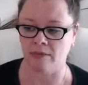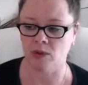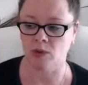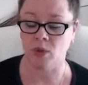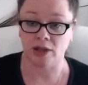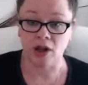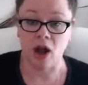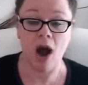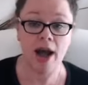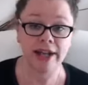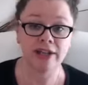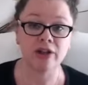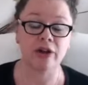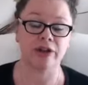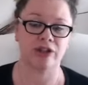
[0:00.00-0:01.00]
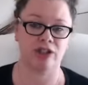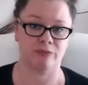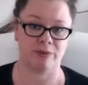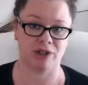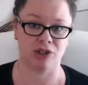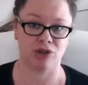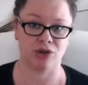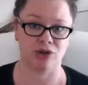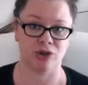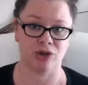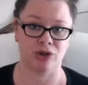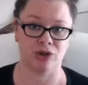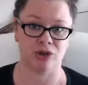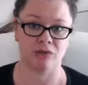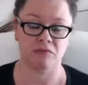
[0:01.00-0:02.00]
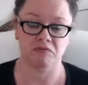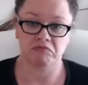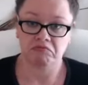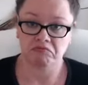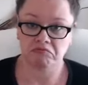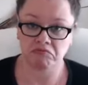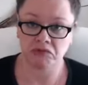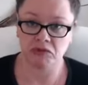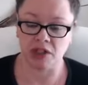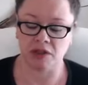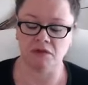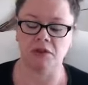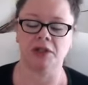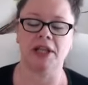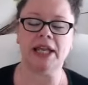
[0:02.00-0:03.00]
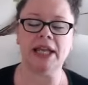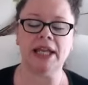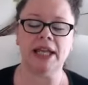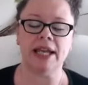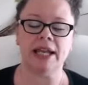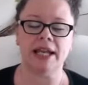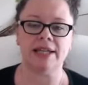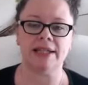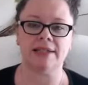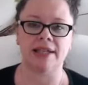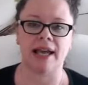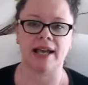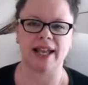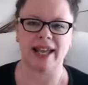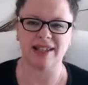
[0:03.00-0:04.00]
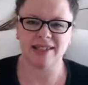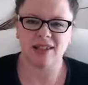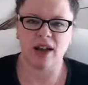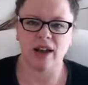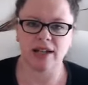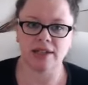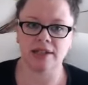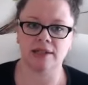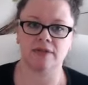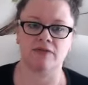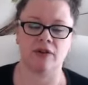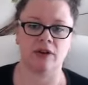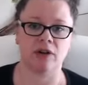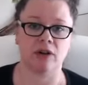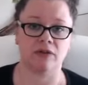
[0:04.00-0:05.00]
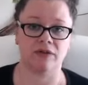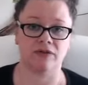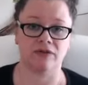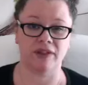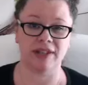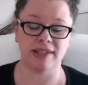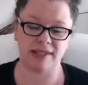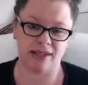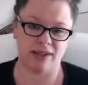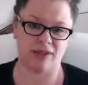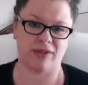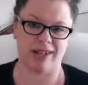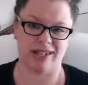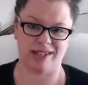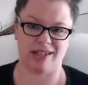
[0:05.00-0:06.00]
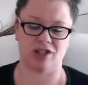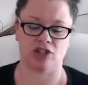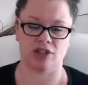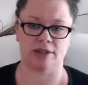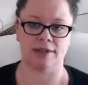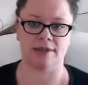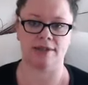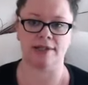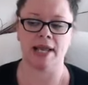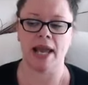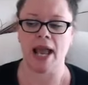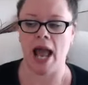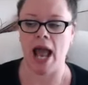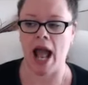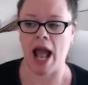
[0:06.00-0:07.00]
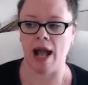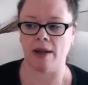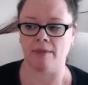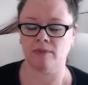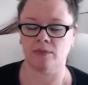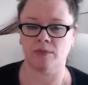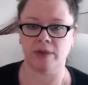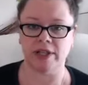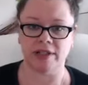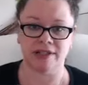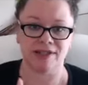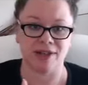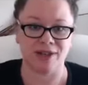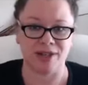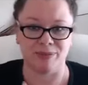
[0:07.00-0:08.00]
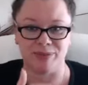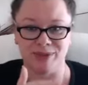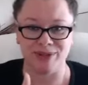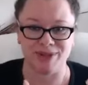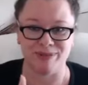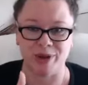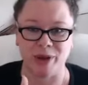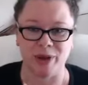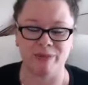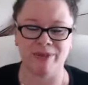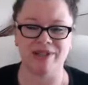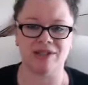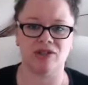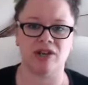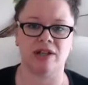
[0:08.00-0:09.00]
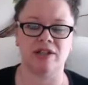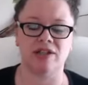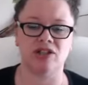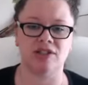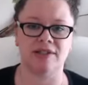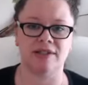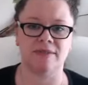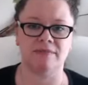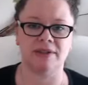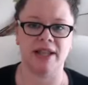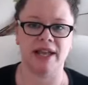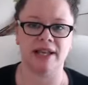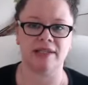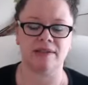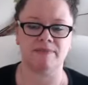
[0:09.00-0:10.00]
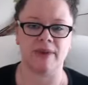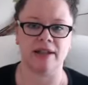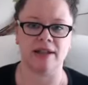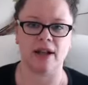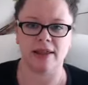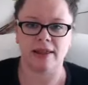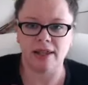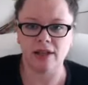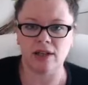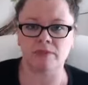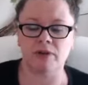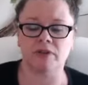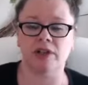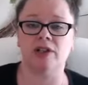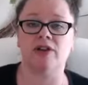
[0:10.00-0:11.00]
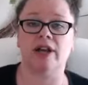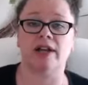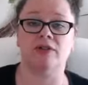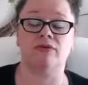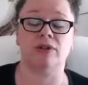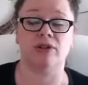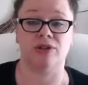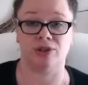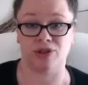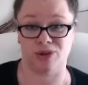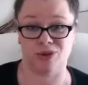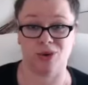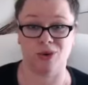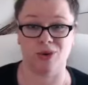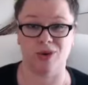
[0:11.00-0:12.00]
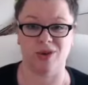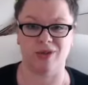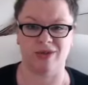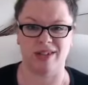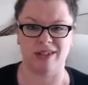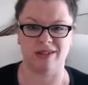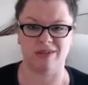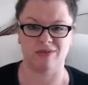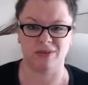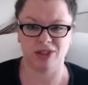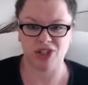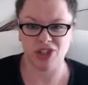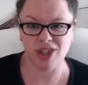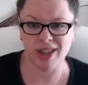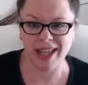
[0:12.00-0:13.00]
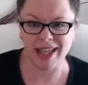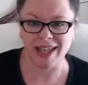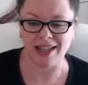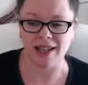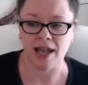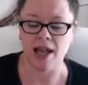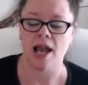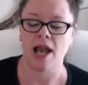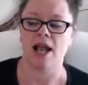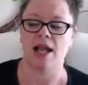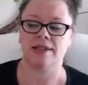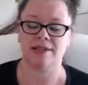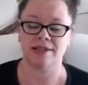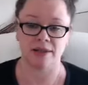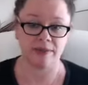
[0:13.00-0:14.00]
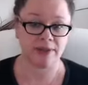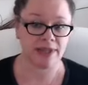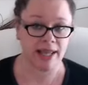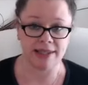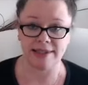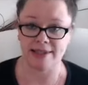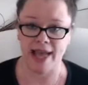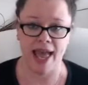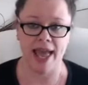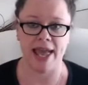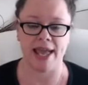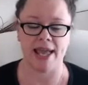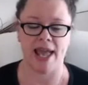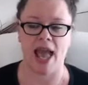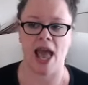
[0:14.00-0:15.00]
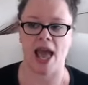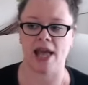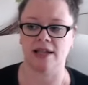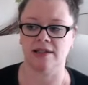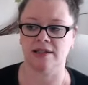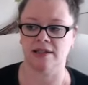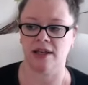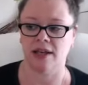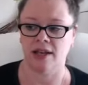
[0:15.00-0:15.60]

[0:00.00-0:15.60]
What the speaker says: what I know to be true generally is that anxiety isn't very often fixed in 3 sessions. We can certainly put some coping strategies in place, but I think it'd be really great if we got to the core of it. What do you think? And see what they say. And